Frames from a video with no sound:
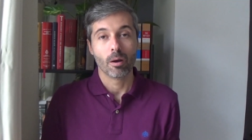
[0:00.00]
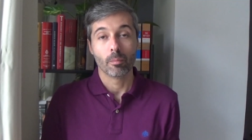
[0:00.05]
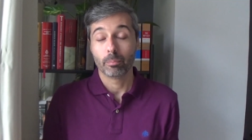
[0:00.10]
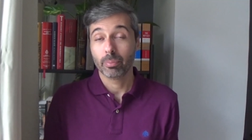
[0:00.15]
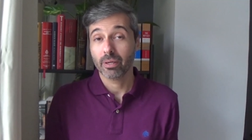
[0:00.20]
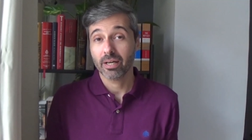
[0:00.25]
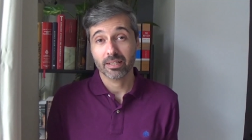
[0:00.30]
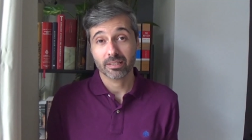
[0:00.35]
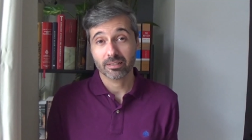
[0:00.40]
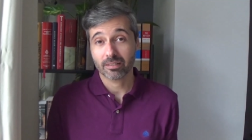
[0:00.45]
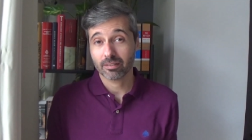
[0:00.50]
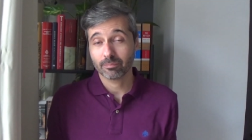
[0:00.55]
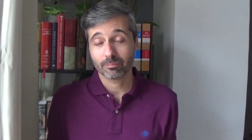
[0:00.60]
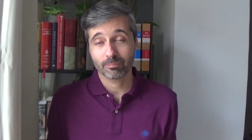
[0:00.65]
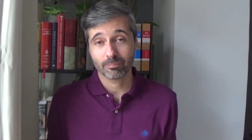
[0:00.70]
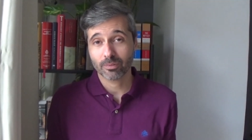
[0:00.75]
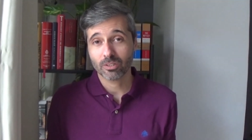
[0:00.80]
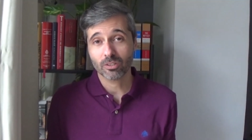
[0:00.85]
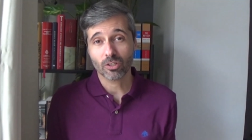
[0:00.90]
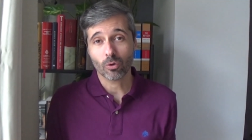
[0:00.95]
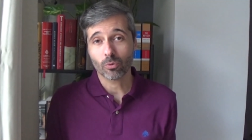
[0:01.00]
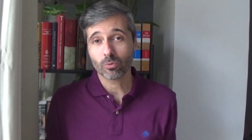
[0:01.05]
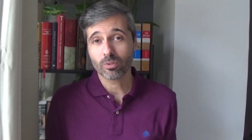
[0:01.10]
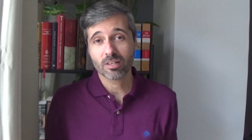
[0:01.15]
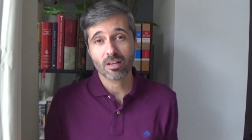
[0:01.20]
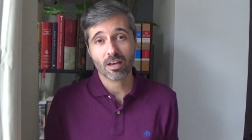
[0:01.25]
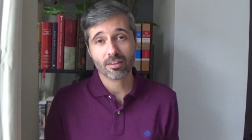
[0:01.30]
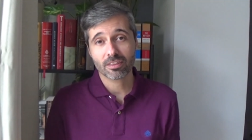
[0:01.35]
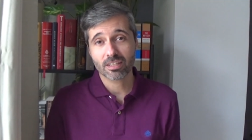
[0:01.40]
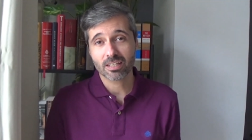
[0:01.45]
but
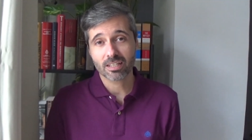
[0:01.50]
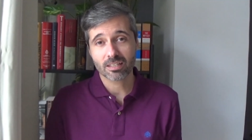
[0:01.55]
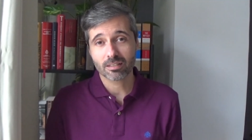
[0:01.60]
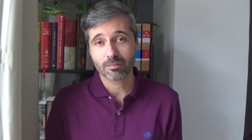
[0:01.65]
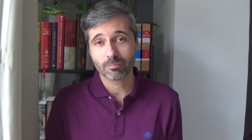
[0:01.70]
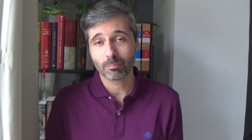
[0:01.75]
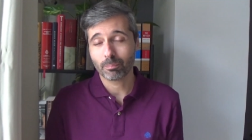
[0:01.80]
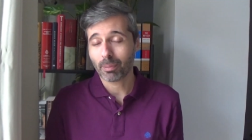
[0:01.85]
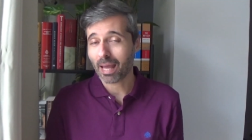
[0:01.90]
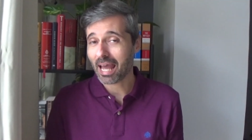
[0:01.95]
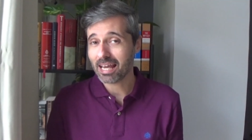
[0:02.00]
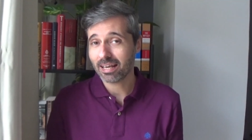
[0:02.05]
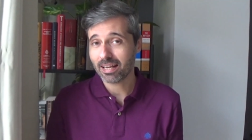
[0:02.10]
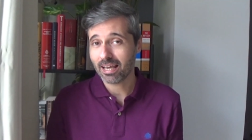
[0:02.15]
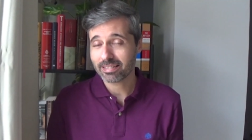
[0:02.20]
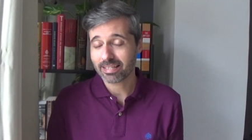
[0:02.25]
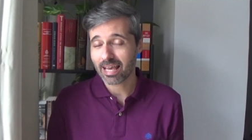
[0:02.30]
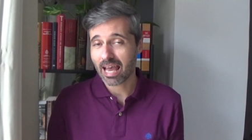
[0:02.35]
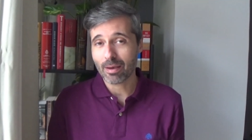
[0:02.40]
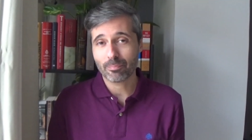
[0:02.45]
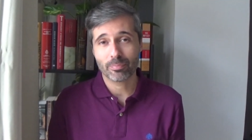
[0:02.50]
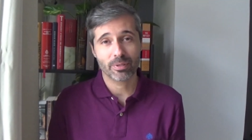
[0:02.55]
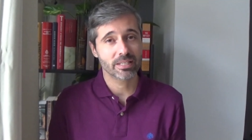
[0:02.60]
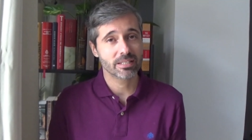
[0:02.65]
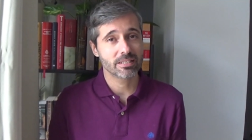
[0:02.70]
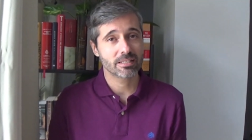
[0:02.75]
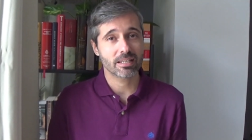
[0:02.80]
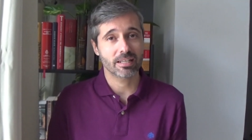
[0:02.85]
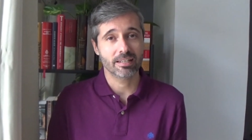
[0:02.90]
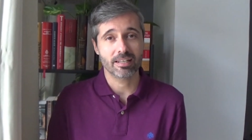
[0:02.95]
nothing bad has
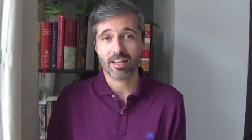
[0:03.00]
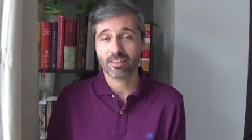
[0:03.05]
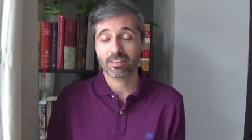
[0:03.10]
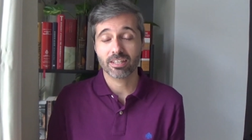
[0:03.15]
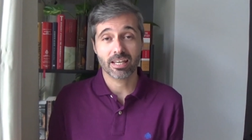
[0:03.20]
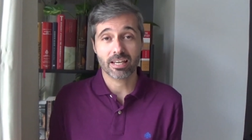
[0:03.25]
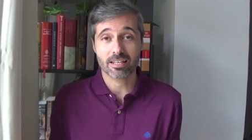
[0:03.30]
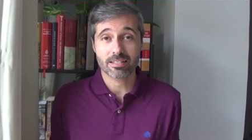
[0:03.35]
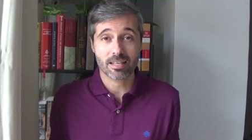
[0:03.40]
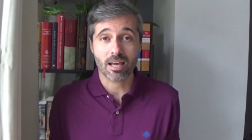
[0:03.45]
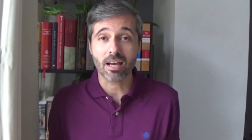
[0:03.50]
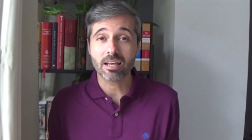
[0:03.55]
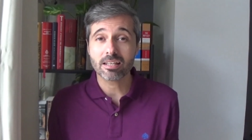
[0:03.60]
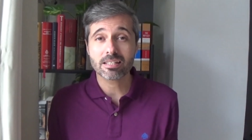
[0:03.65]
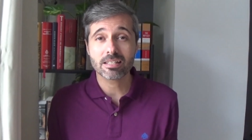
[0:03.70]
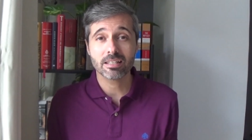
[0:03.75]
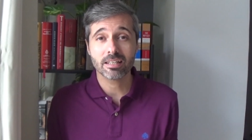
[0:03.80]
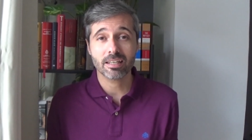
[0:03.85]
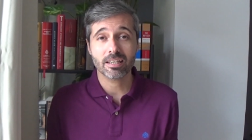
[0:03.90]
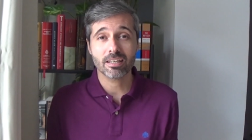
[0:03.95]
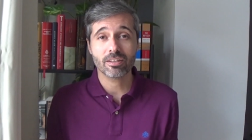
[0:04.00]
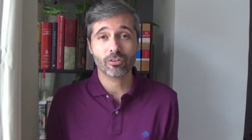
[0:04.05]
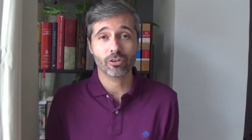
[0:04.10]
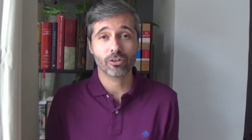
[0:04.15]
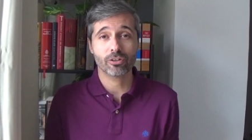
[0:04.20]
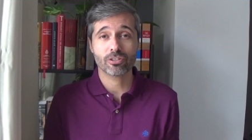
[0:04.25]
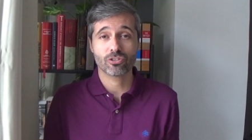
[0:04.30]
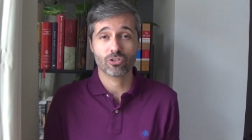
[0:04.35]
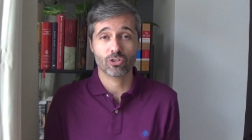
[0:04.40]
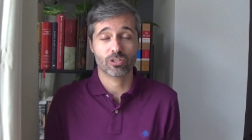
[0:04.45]
happened, nothing exciting
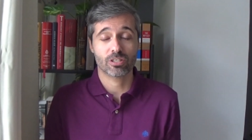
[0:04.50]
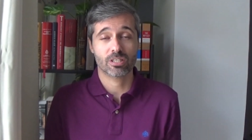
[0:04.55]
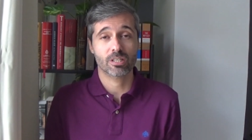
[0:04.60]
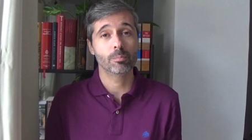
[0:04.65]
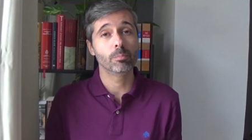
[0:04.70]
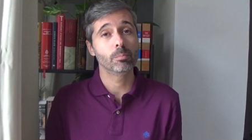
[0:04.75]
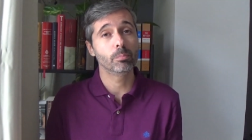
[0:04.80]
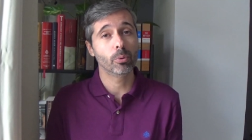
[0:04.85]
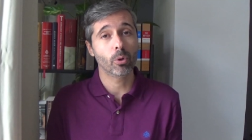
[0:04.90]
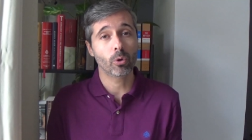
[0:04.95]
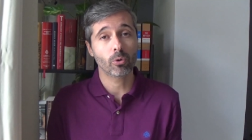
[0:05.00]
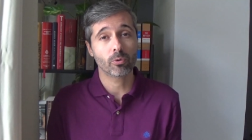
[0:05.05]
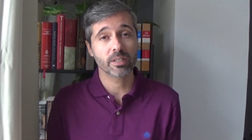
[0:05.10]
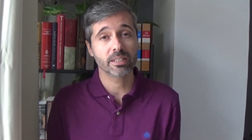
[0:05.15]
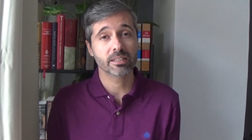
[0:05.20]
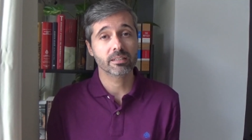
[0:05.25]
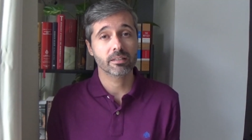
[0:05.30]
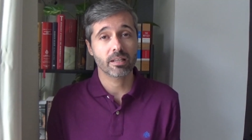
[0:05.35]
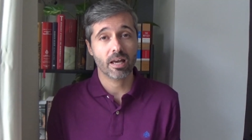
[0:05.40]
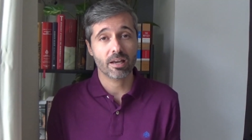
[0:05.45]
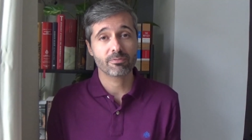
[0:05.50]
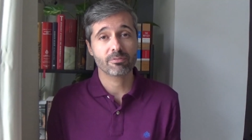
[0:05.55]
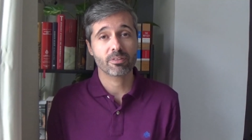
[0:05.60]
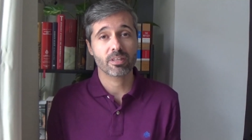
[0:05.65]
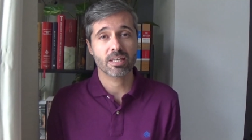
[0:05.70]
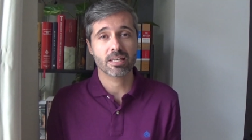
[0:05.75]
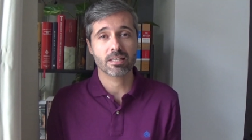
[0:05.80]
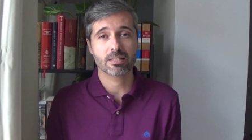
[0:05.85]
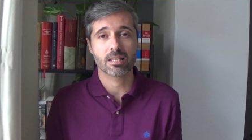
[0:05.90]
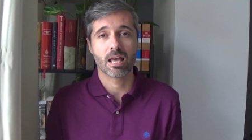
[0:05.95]
either, just some boring life
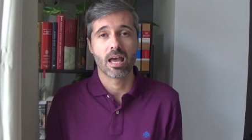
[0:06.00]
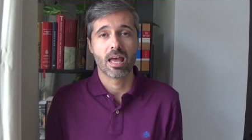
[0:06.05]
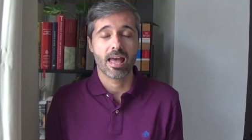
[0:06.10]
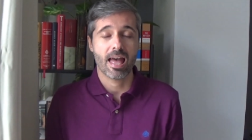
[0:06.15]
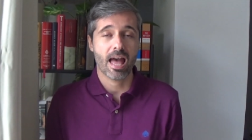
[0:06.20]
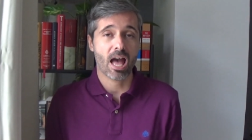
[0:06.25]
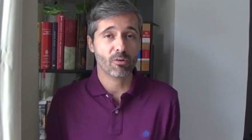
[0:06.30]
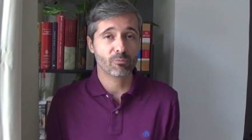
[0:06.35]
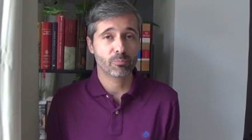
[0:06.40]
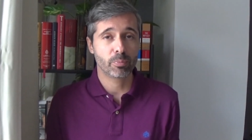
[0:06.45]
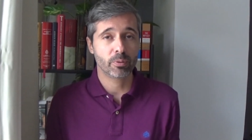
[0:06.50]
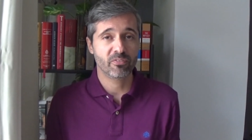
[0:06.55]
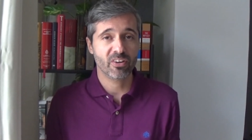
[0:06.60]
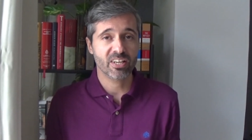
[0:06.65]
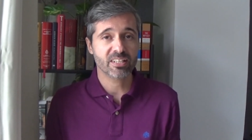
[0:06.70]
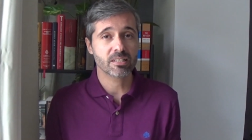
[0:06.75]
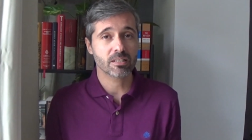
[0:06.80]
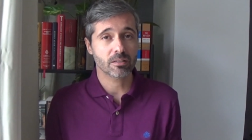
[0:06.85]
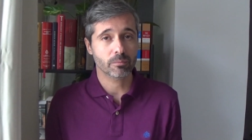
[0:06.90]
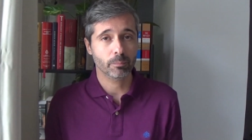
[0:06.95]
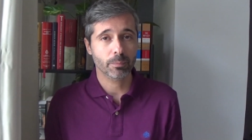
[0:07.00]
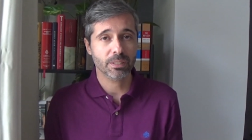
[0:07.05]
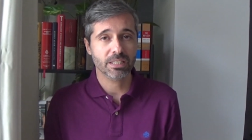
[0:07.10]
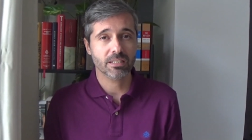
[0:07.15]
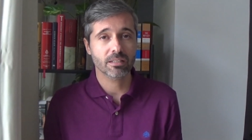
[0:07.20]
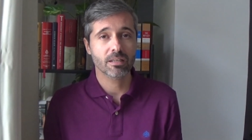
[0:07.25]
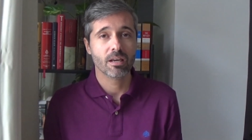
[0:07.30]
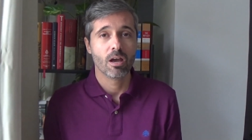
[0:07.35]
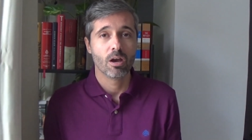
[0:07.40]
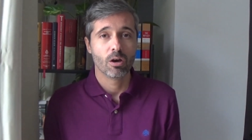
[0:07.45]
things have prevented
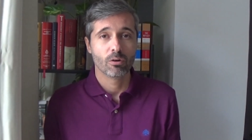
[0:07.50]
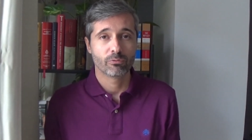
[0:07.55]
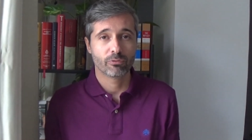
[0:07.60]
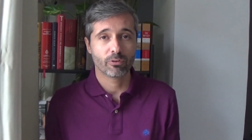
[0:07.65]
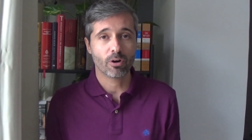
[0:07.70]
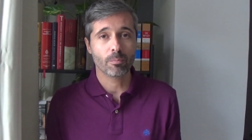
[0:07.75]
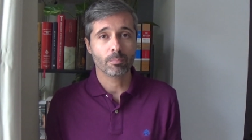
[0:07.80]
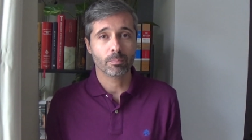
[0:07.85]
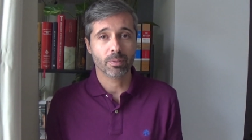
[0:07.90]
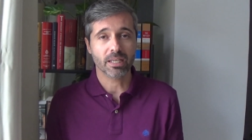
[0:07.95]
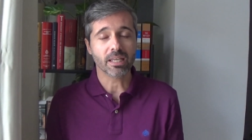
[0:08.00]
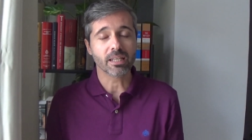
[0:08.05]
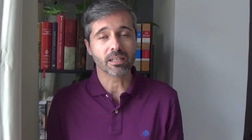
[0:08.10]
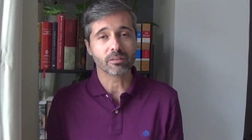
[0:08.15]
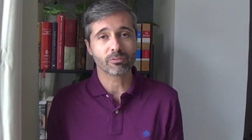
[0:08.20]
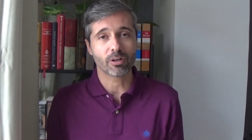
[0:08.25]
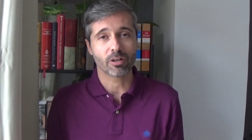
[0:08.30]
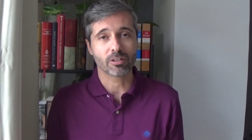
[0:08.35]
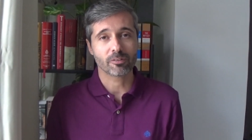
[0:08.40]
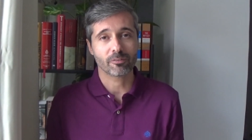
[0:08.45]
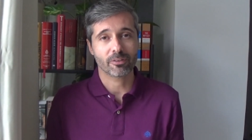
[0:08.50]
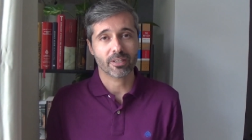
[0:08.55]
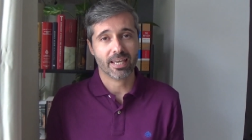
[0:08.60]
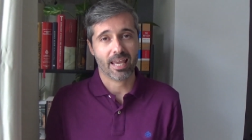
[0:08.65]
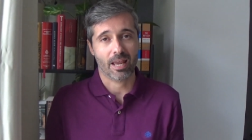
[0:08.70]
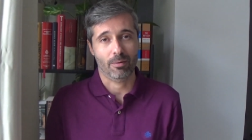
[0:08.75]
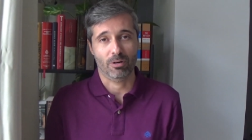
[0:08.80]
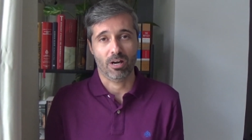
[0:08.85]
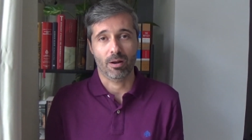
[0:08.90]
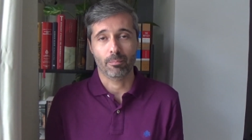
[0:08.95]
me from being in front of the
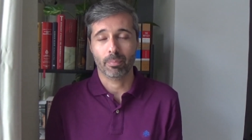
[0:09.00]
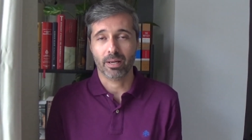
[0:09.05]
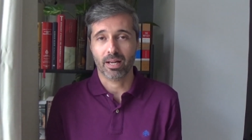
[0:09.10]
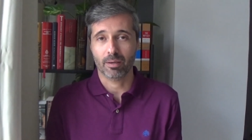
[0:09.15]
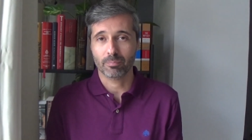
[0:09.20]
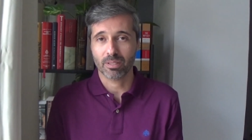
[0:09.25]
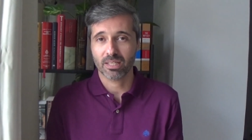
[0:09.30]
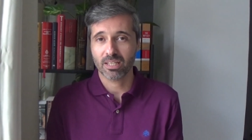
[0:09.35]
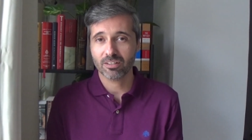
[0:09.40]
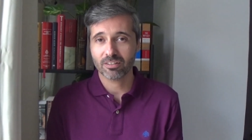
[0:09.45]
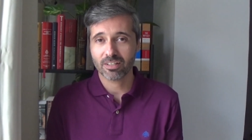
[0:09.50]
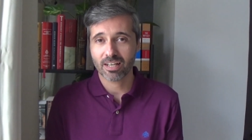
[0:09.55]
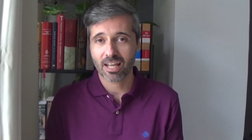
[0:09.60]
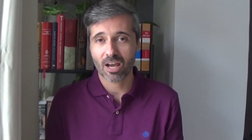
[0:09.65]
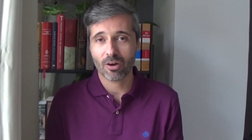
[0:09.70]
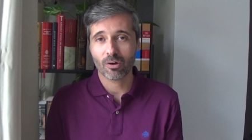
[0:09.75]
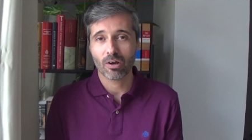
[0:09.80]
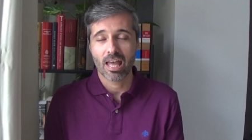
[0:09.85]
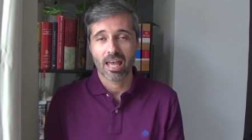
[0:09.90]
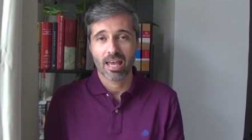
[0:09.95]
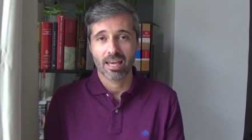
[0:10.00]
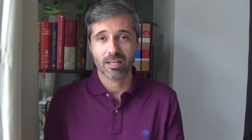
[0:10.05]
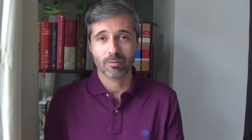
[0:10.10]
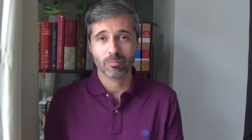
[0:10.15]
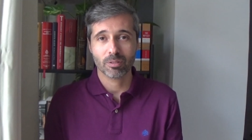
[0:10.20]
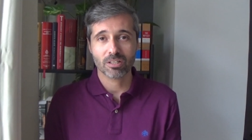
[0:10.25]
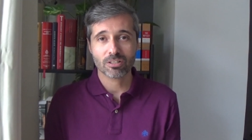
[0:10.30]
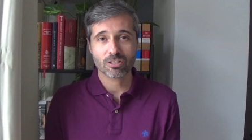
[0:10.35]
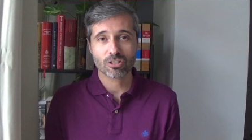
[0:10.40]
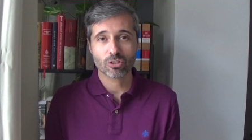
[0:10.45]
camera. But I'm here now, and
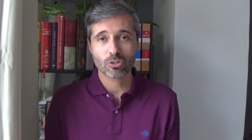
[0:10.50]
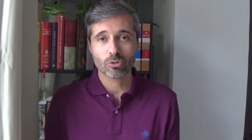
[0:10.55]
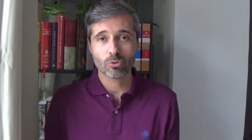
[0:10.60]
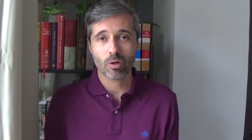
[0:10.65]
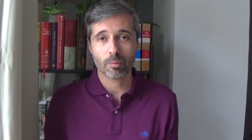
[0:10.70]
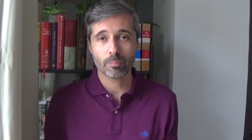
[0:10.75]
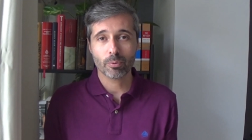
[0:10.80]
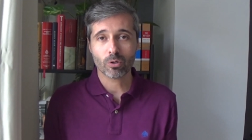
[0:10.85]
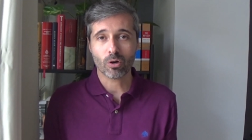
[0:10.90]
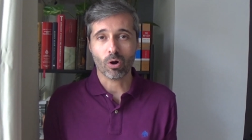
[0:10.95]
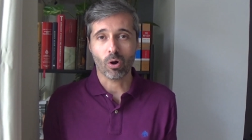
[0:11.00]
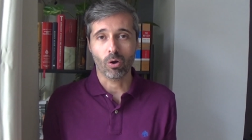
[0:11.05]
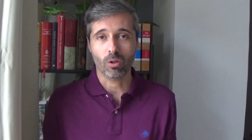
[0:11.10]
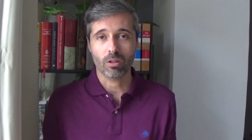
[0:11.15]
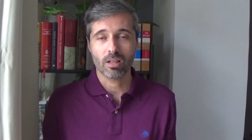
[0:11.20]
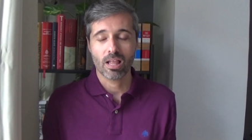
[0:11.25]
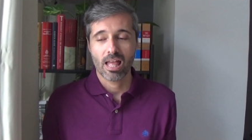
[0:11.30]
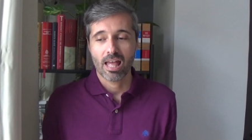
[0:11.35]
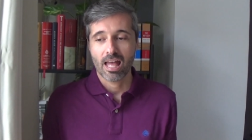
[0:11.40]
I'm here to do a book haul.